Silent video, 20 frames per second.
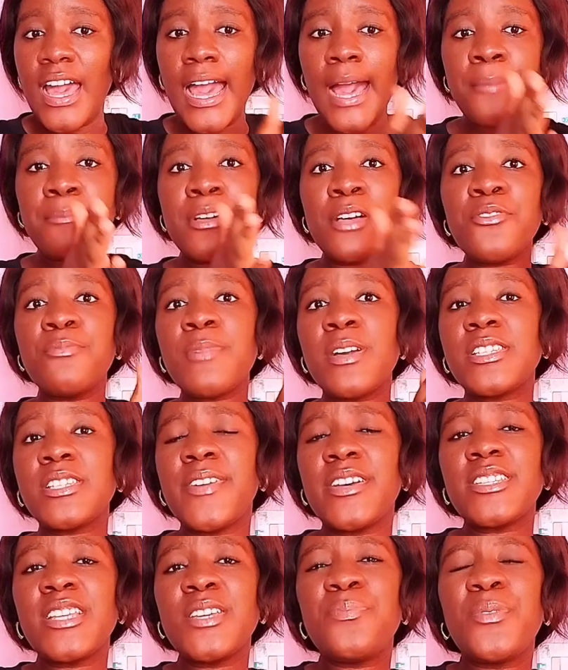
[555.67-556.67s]
I'm confident
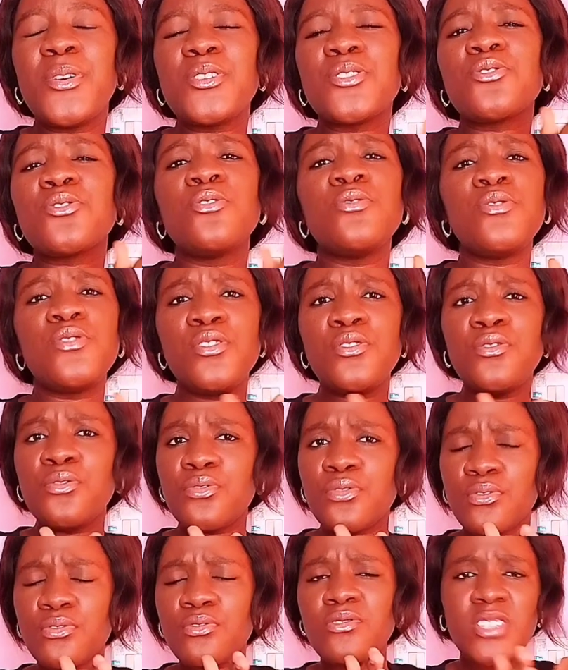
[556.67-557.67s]
myself, I say, prayers,
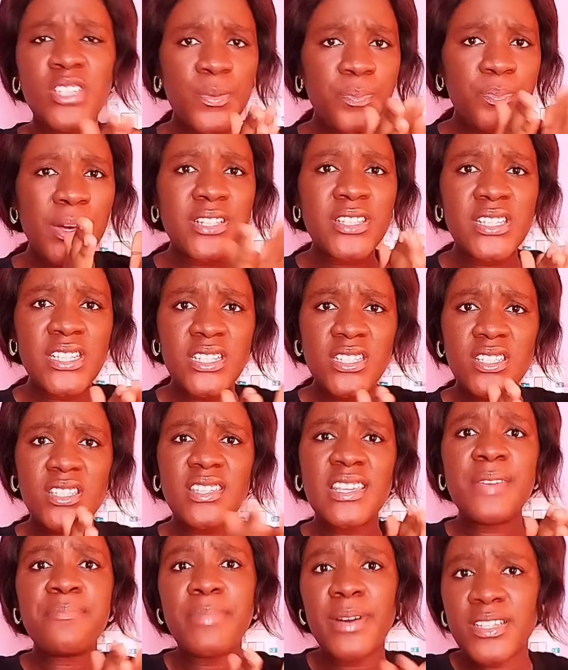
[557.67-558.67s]
continue, keep at
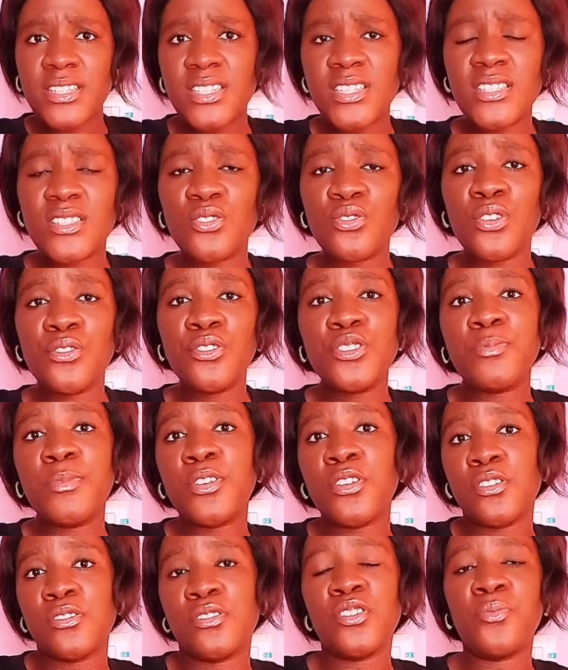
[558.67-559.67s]
it. You need to
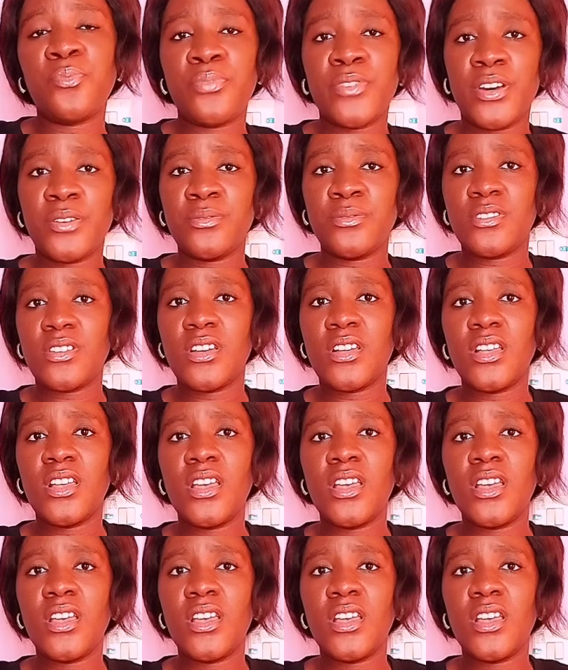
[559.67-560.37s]
make yourself proud.